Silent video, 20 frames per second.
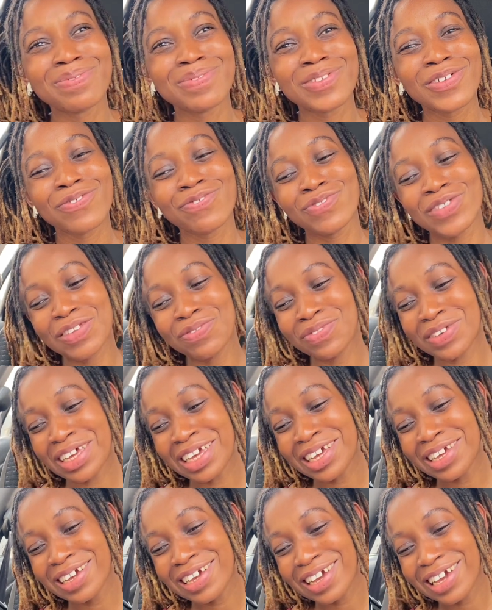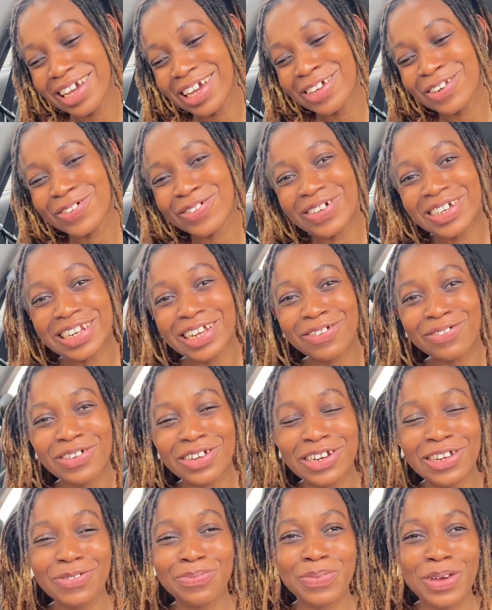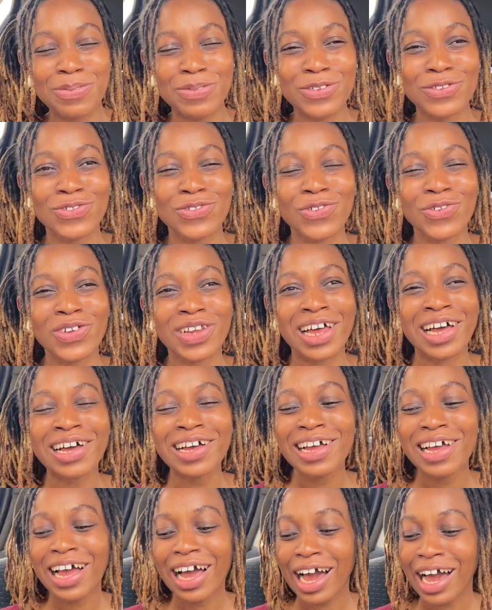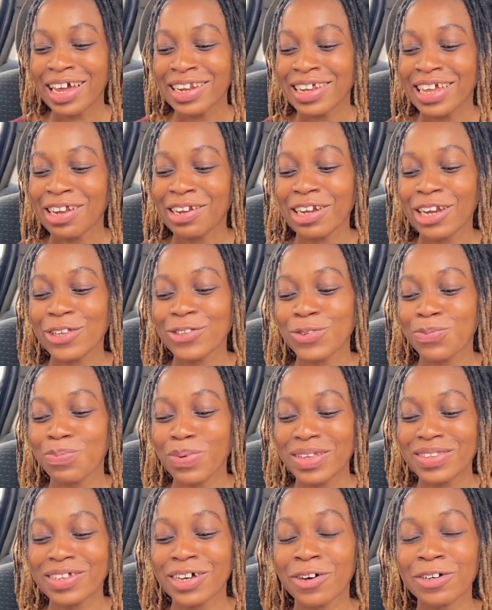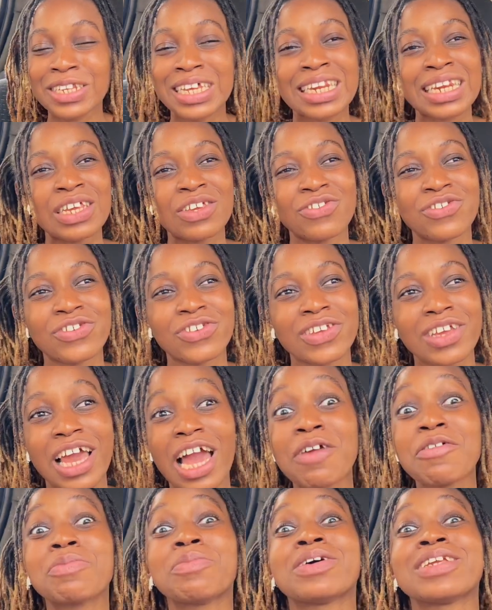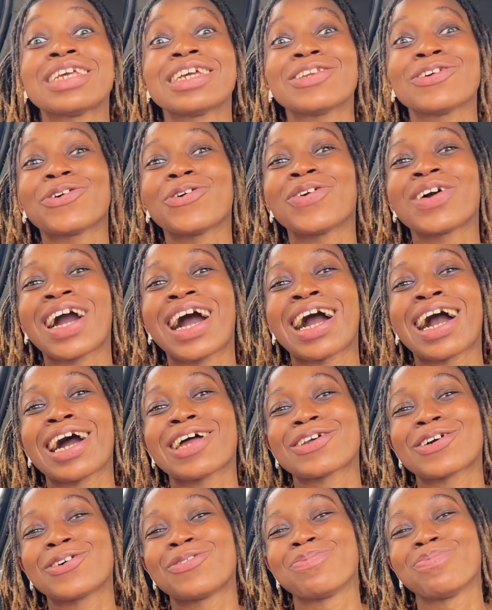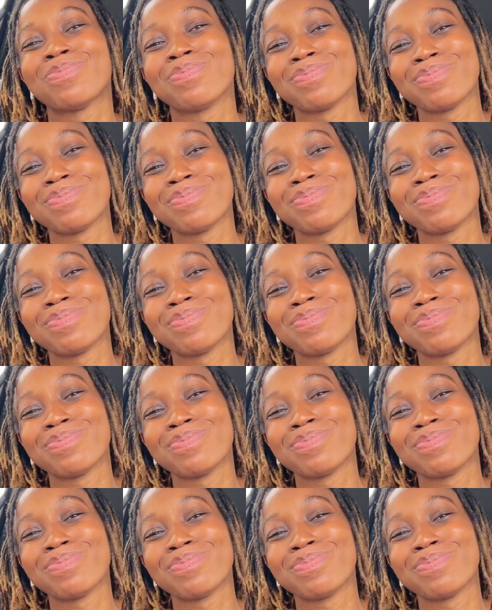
Vivi, in a baby stroller, and then little Peter on a leash. Everybody, the whole gang had come.